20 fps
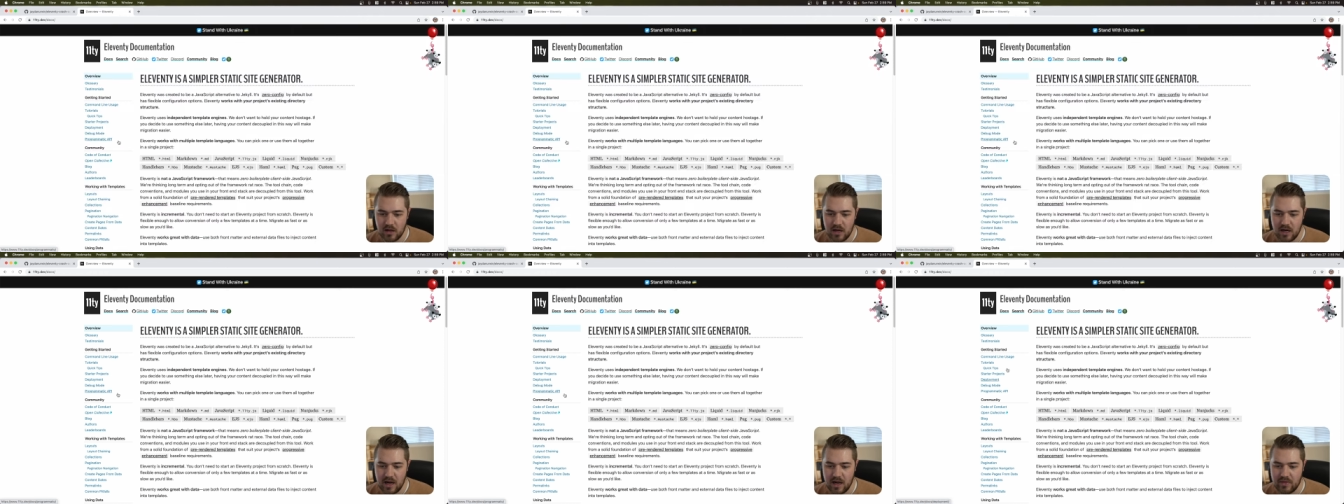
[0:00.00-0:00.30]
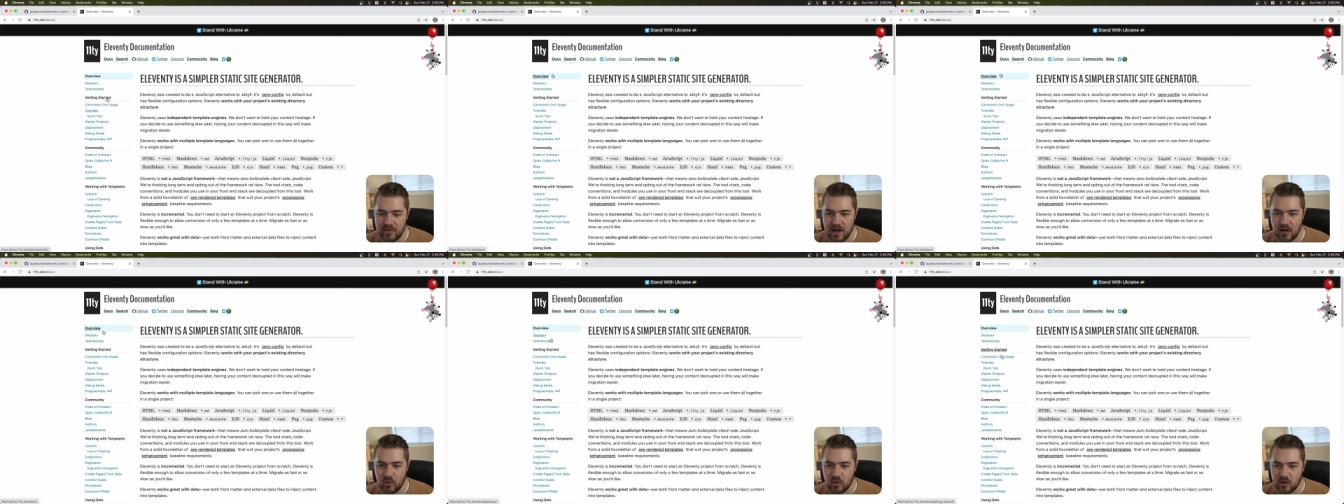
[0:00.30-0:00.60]

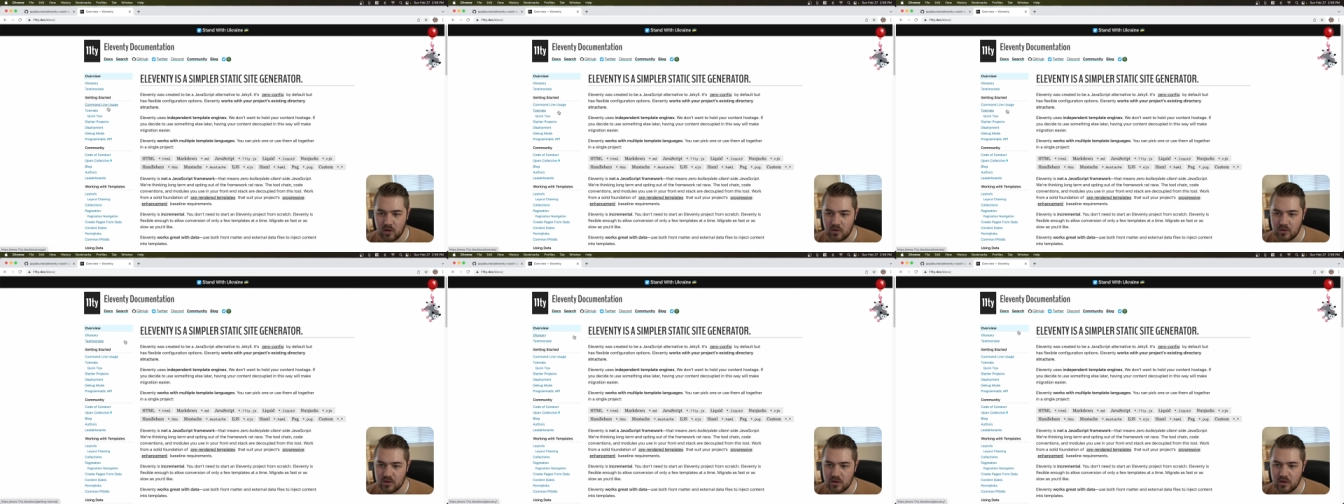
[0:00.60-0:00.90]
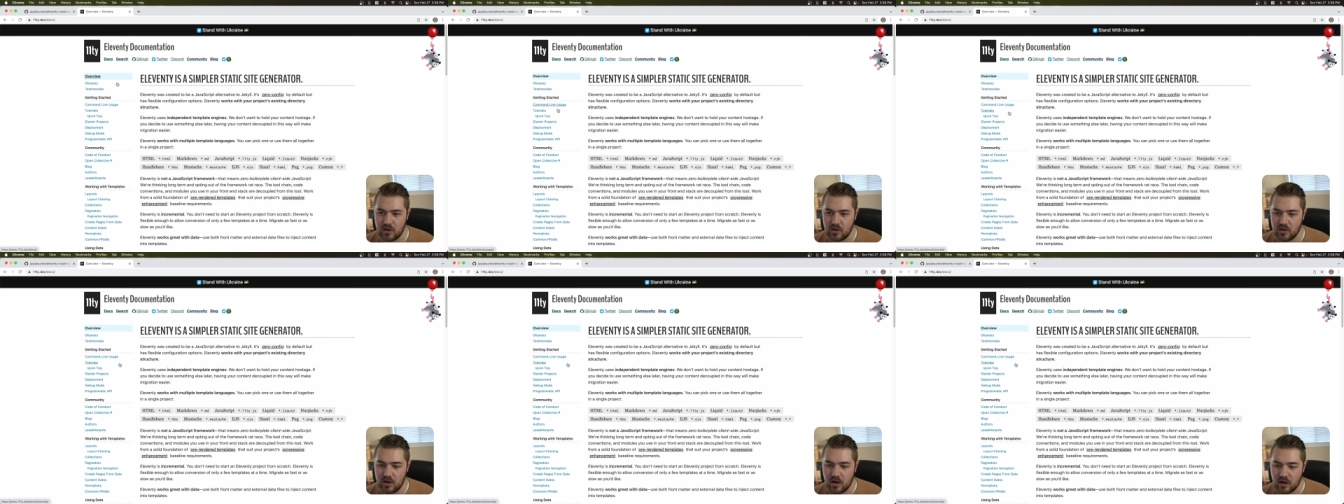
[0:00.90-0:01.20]
and that will go to
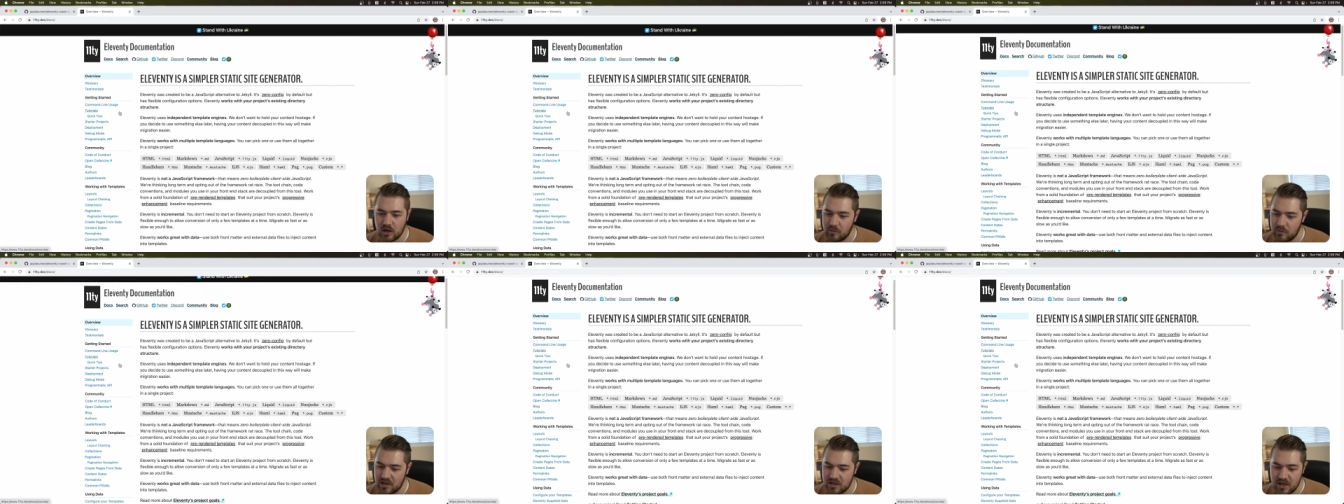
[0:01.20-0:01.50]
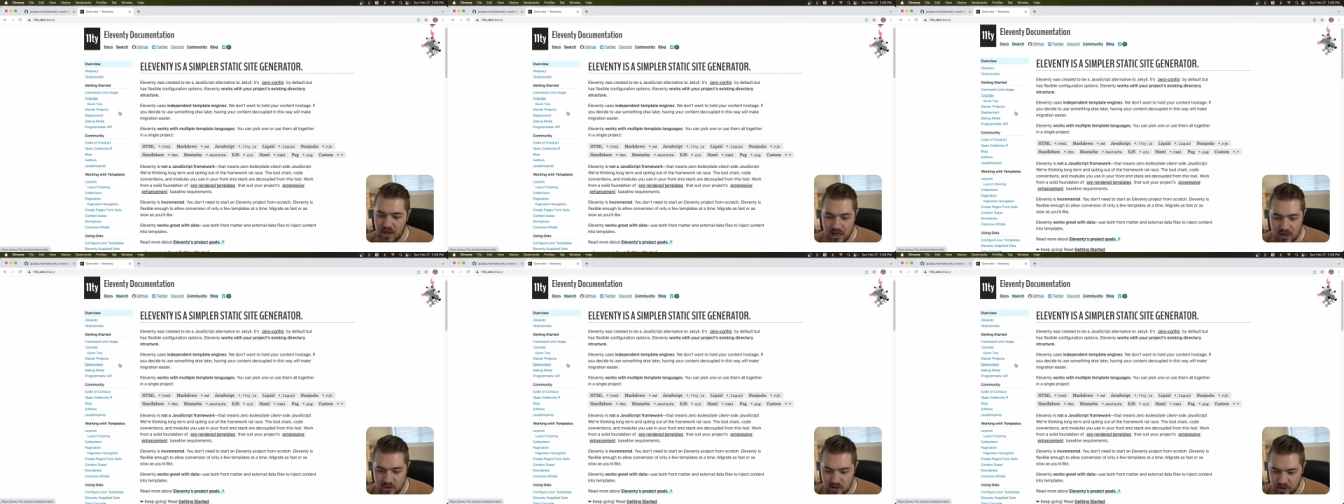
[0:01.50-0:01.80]
their
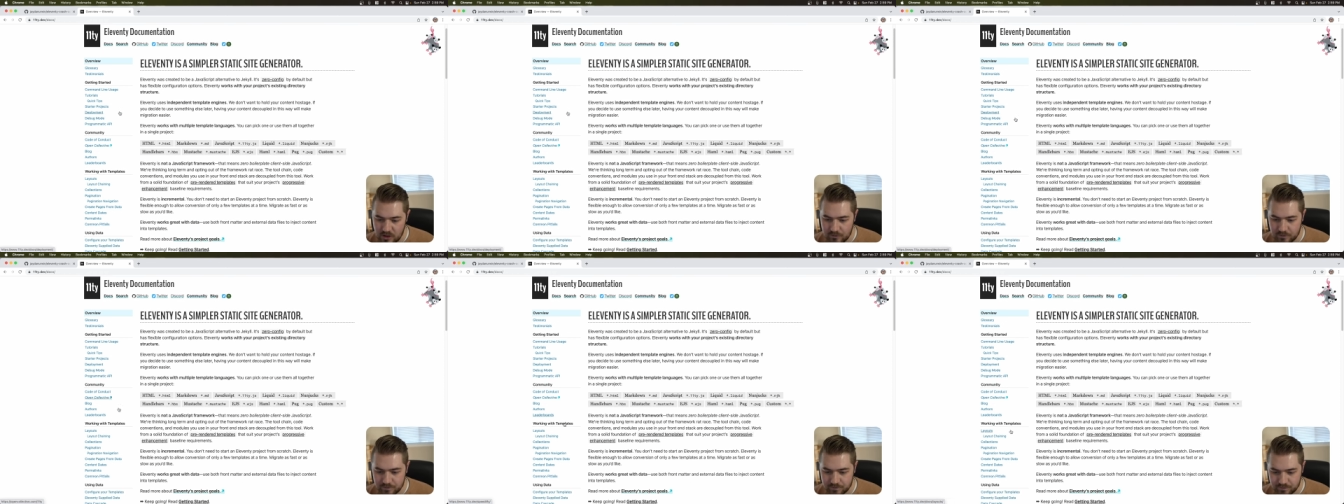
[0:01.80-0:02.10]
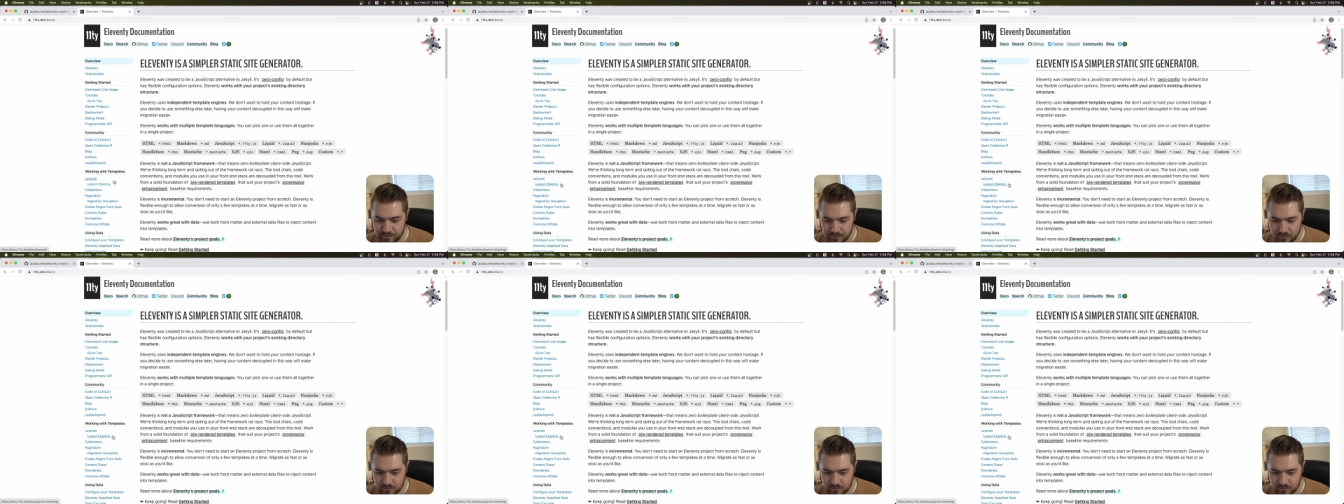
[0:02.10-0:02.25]
documentation.